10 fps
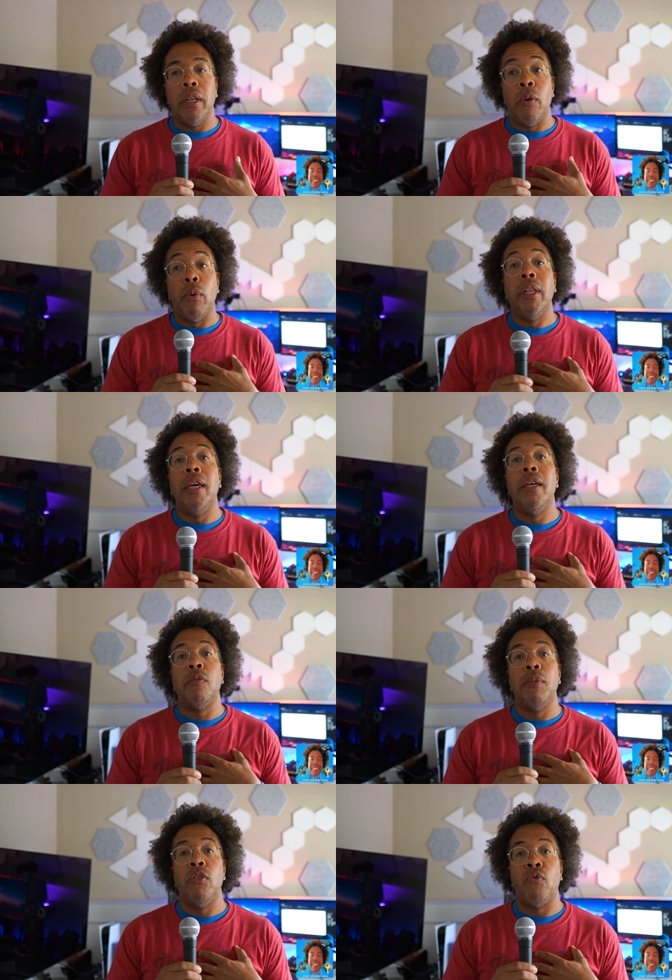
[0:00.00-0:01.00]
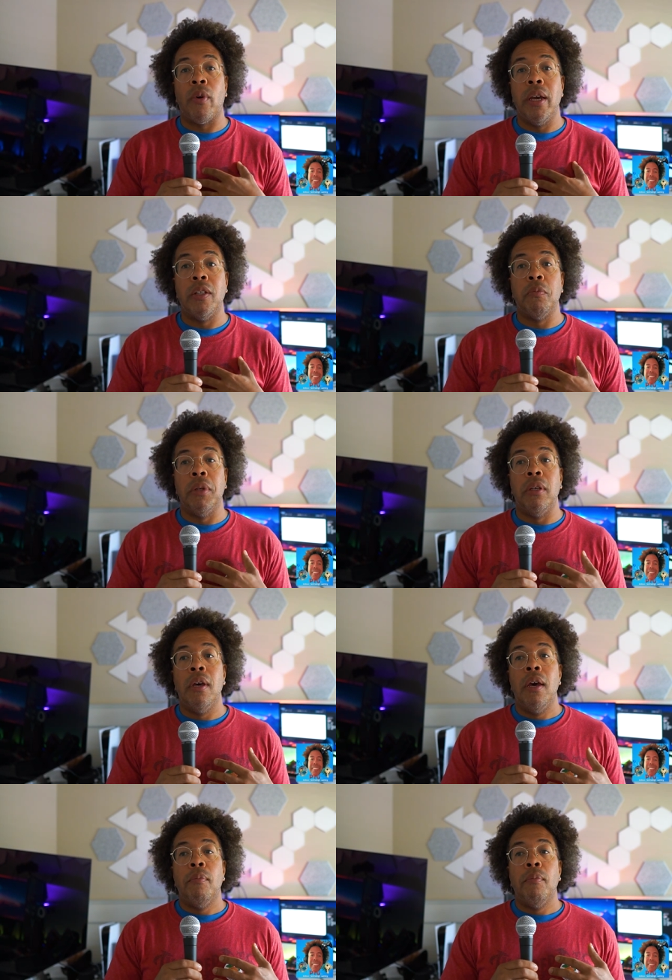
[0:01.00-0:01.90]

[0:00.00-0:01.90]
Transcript: it really hits me and drains me